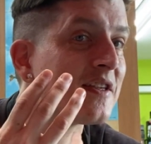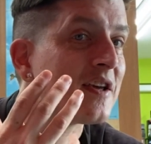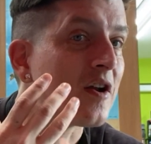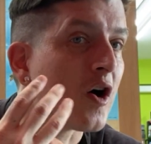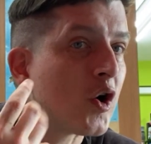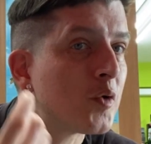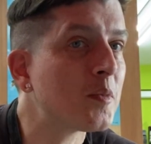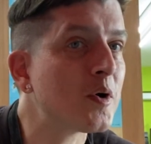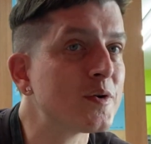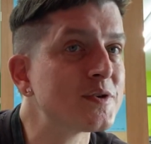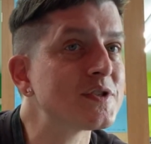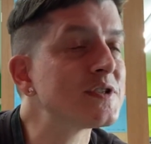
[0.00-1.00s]
then
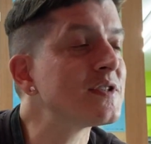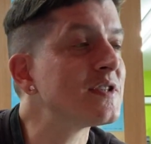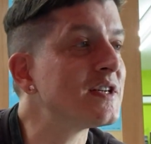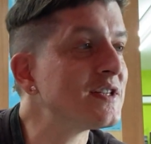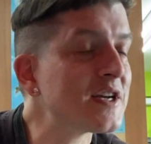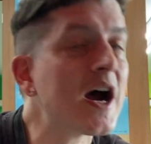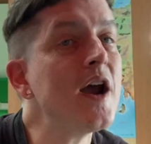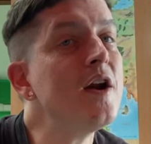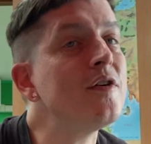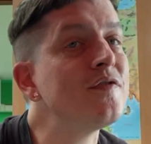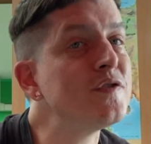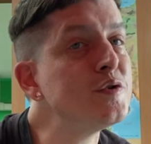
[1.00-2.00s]
almost the
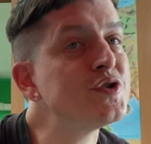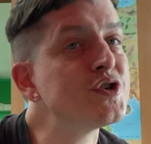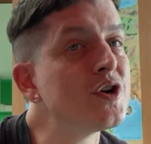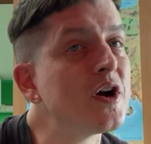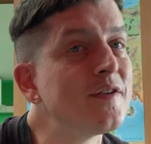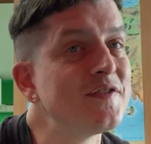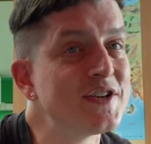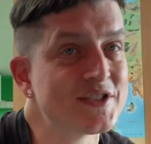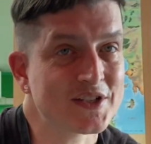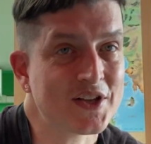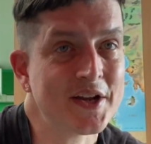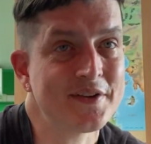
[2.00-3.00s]
entire future of
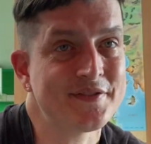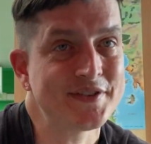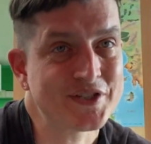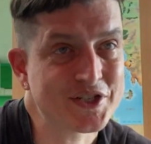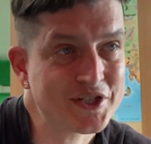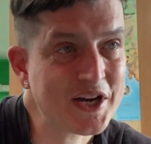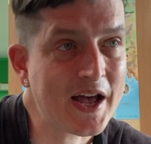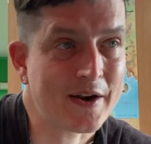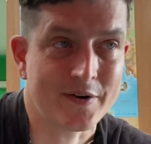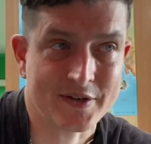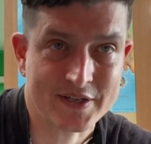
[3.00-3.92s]
his life is shattered.